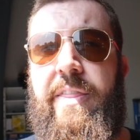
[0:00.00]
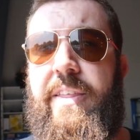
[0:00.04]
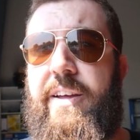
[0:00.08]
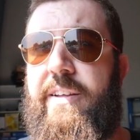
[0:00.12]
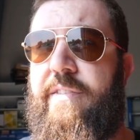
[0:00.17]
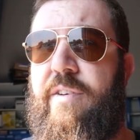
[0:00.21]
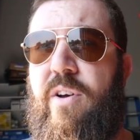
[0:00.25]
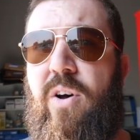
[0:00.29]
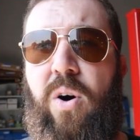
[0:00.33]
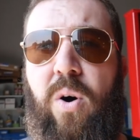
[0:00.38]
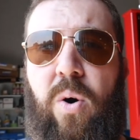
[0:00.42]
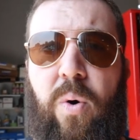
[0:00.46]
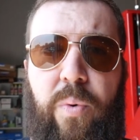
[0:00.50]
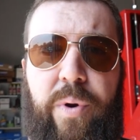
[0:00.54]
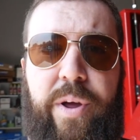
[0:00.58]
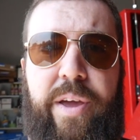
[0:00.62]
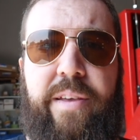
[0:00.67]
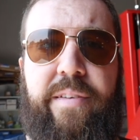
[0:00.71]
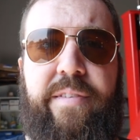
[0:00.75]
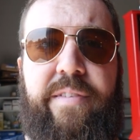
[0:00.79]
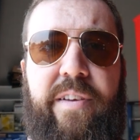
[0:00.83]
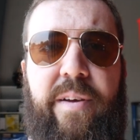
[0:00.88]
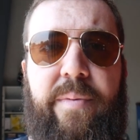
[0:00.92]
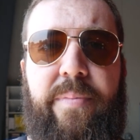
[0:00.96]
That's
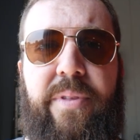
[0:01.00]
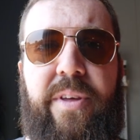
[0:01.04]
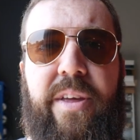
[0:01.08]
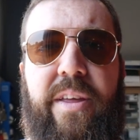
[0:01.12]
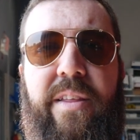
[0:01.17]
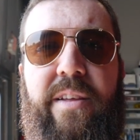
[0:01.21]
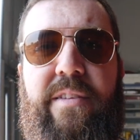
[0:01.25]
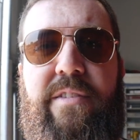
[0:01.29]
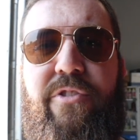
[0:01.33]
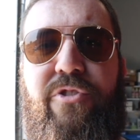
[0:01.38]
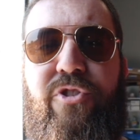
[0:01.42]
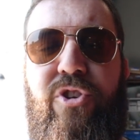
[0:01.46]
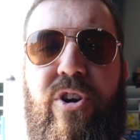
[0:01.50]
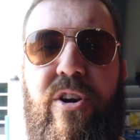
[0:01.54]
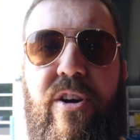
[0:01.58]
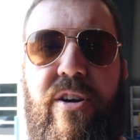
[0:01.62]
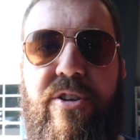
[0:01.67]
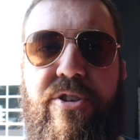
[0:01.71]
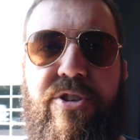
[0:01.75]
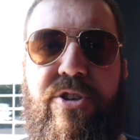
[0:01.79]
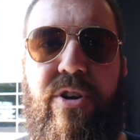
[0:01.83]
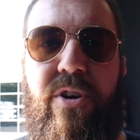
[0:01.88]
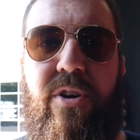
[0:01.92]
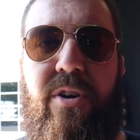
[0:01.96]
always something that's
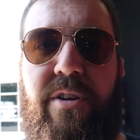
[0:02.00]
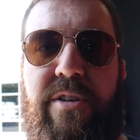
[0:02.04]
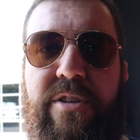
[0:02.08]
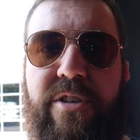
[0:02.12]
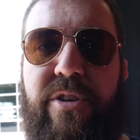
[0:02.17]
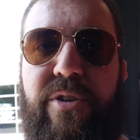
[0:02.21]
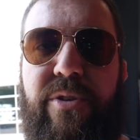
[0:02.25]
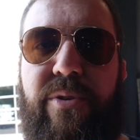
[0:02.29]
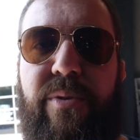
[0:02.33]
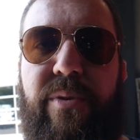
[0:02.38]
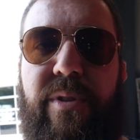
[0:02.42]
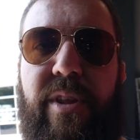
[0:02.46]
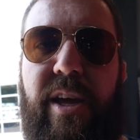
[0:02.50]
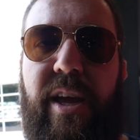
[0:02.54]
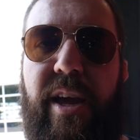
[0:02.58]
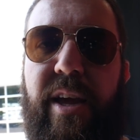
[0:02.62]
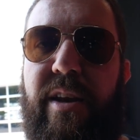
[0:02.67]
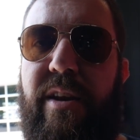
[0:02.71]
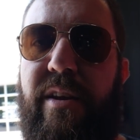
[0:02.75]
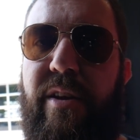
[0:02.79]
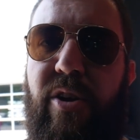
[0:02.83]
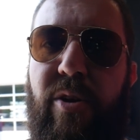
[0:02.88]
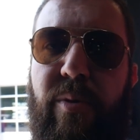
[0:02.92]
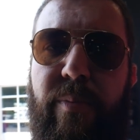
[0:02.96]
charged onto the
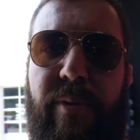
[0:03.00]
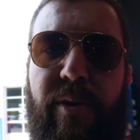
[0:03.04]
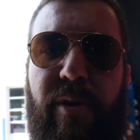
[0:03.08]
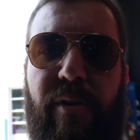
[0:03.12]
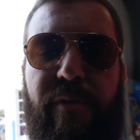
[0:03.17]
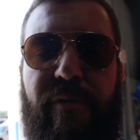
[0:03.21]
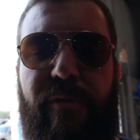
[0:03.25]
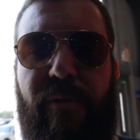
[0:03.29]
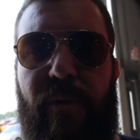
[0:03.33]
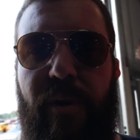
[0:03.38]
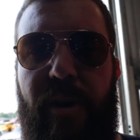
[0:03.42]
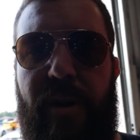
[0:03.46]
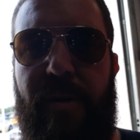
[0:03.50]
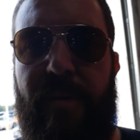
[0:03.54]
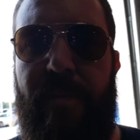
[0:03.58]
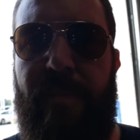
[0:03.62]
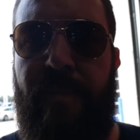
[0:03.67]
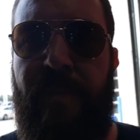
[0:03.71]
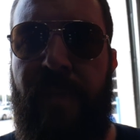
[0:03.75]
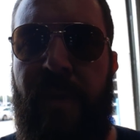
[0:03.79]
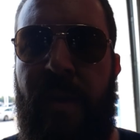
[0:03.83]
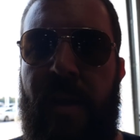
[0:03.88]
end of your bill for you,